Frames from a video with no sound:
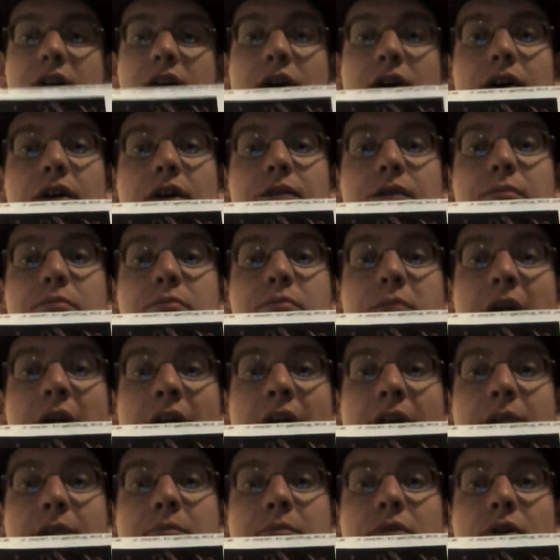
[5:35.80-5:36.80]
uh,
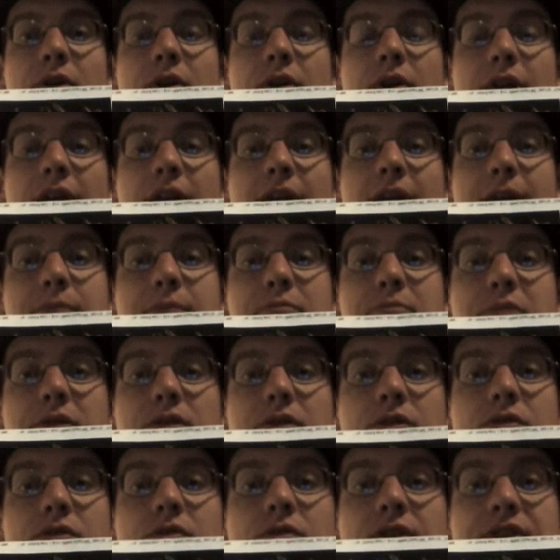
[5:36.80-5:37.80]
Amber and
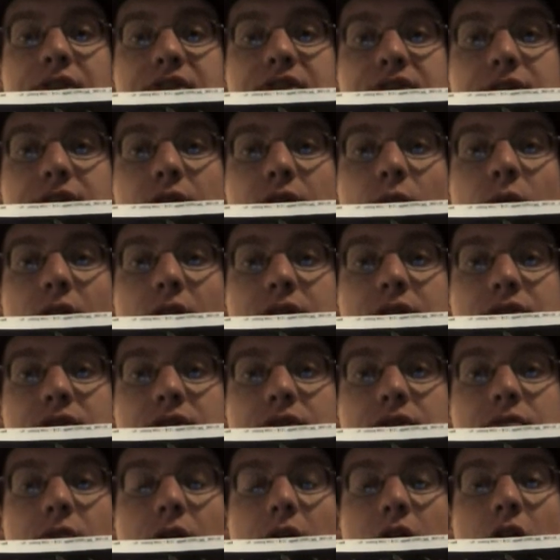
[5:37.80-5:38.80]
Blue is the one
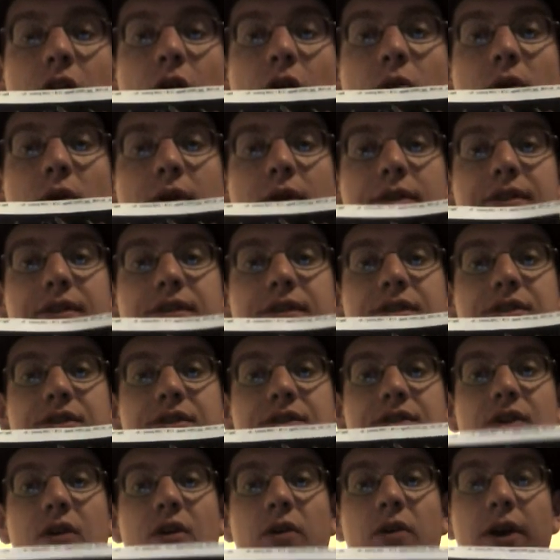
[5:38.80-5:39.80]
to uh, go with.
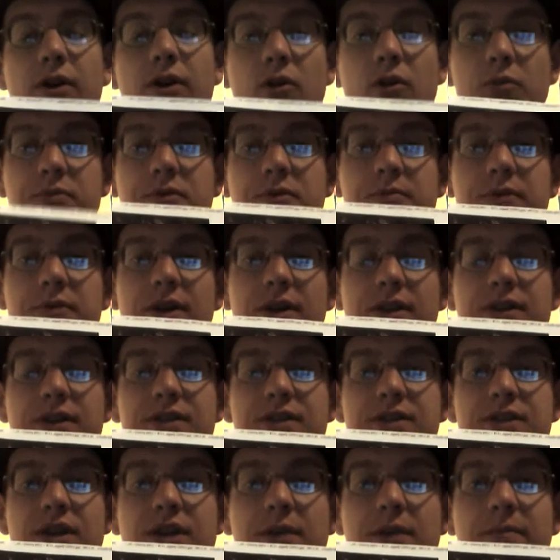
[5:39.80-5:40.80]
So I hope you pick
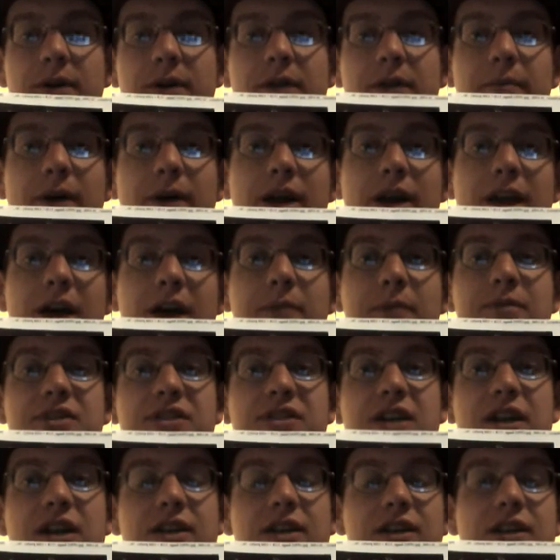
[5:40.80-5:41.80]
this up on my
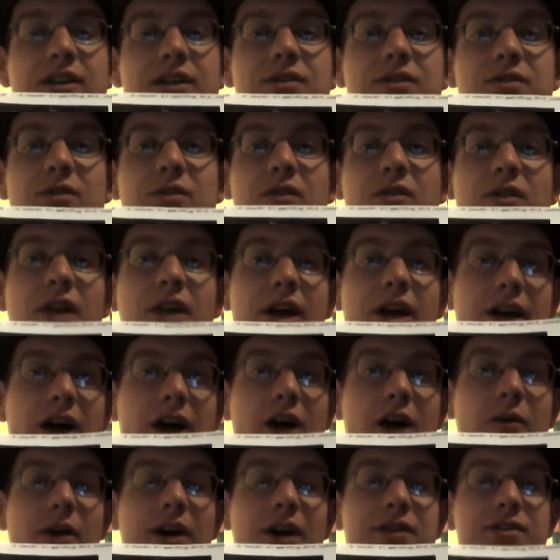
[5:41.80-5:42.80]
Amazon Kindle, like
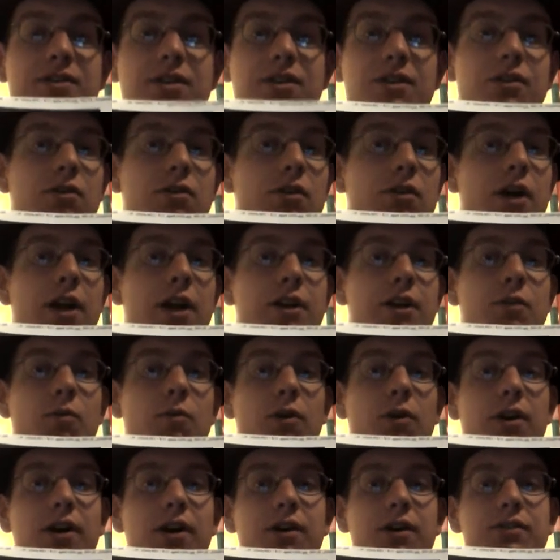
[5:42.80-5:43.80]
how I did, or
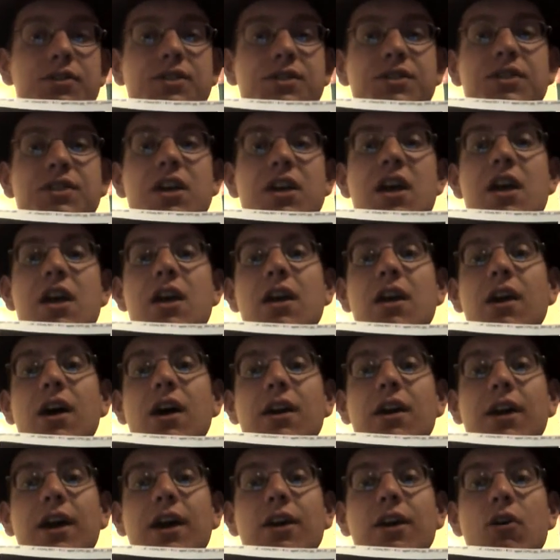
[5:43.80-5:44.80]
anywhere else.
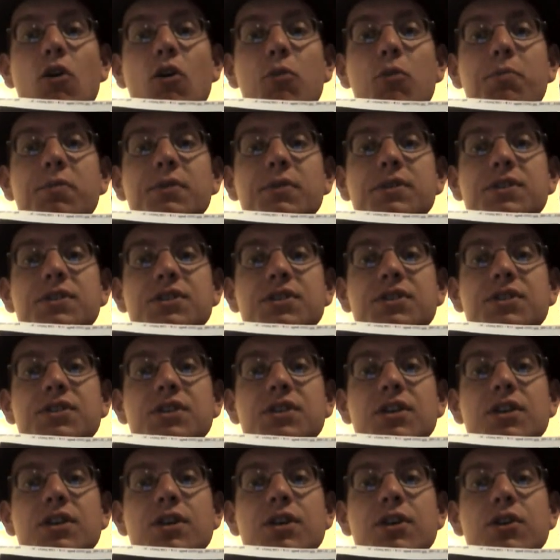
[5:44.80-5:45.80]
And I hope to
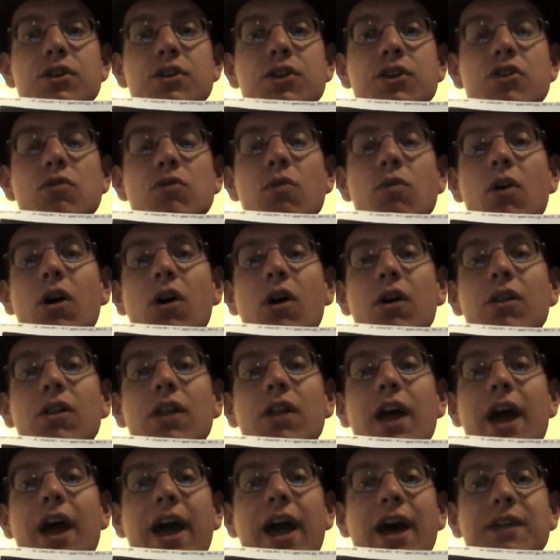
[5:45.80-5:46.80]
see you
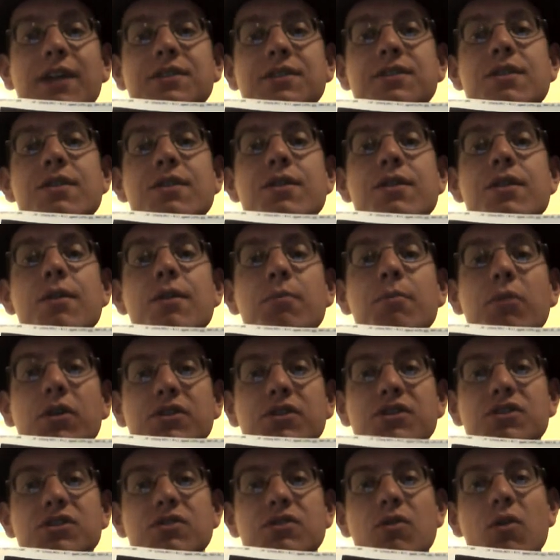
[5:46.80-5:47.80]
all at the
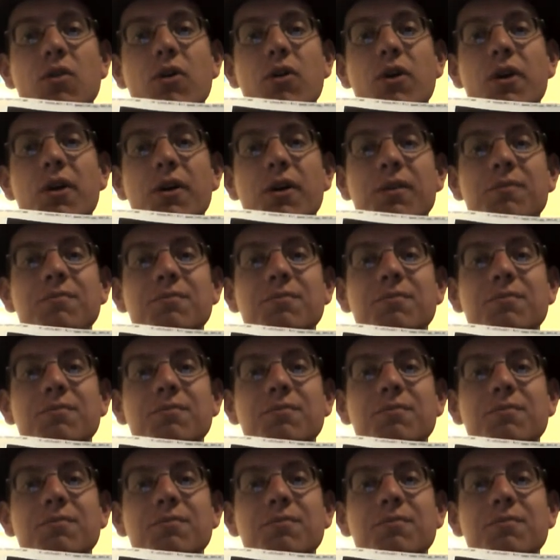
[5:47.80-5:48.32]
bookstore.